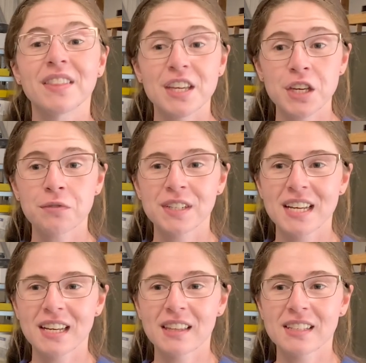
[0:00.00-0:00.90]
Thank you for
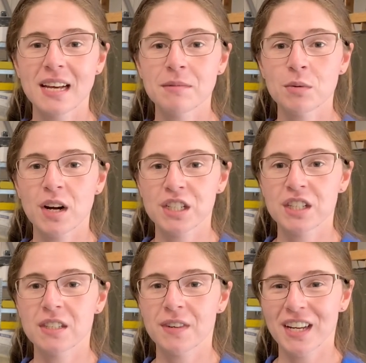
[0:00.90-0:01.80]
taking the time to watch
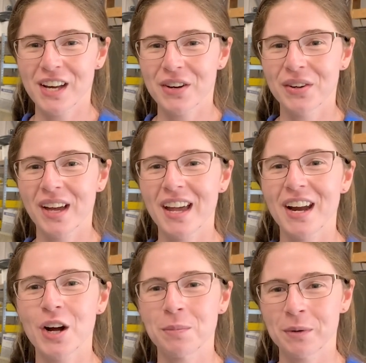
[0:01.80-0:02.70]
this video, and
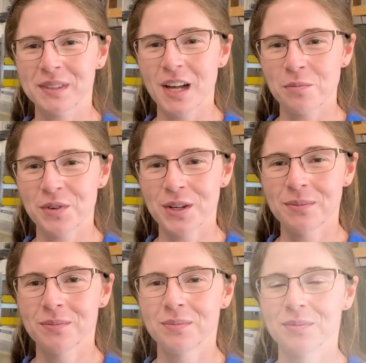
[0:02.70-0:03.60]
I hope it was helpful.